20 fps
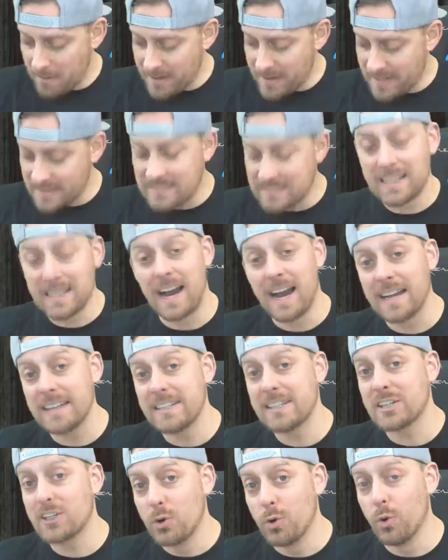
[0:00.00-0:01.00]
but it's
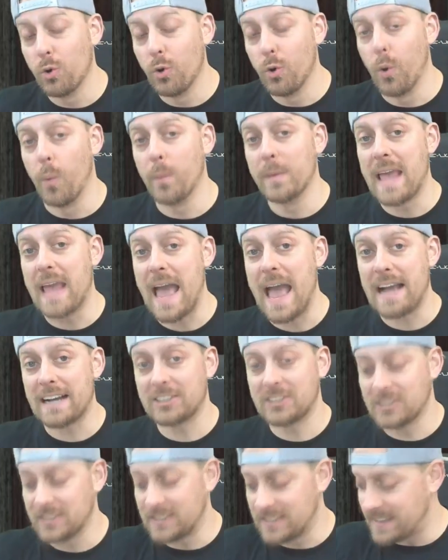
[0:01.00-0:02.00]
kind of cool when we
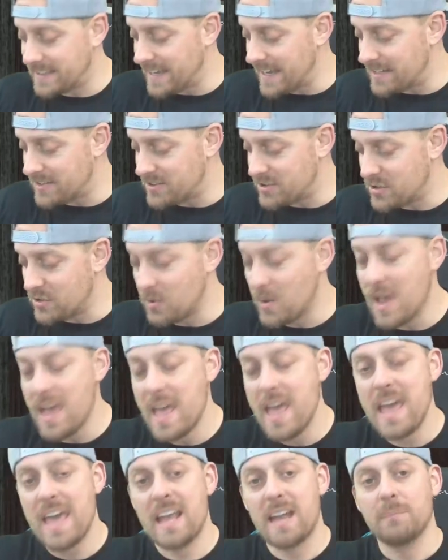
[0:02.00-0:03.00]
actually get to,
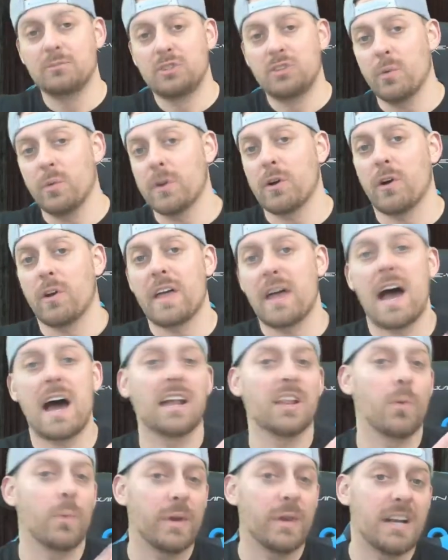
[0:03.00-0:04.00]
and I'm doing all the
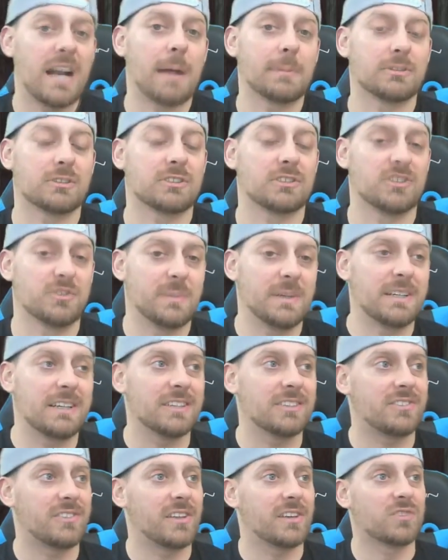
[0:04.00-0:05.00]
Halloween obstacles
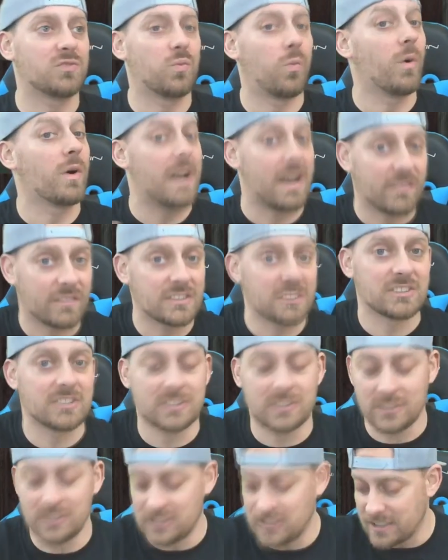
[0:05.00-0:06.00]
because there's one every
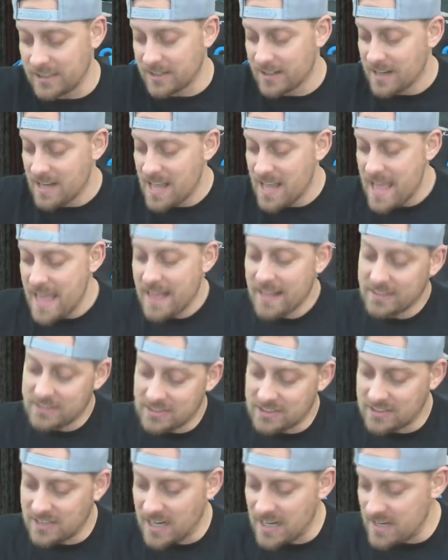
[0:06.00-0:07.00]
single year, and it's
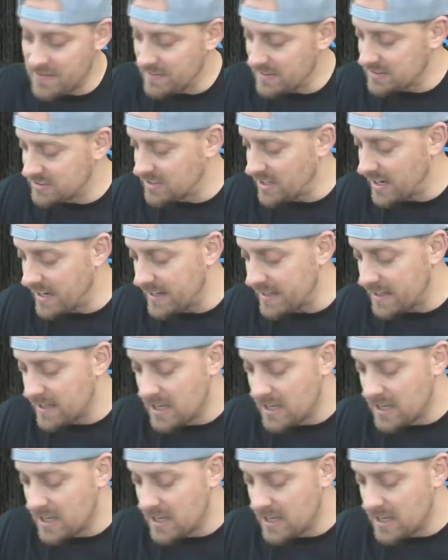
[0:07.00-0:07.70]
just kind of exciting.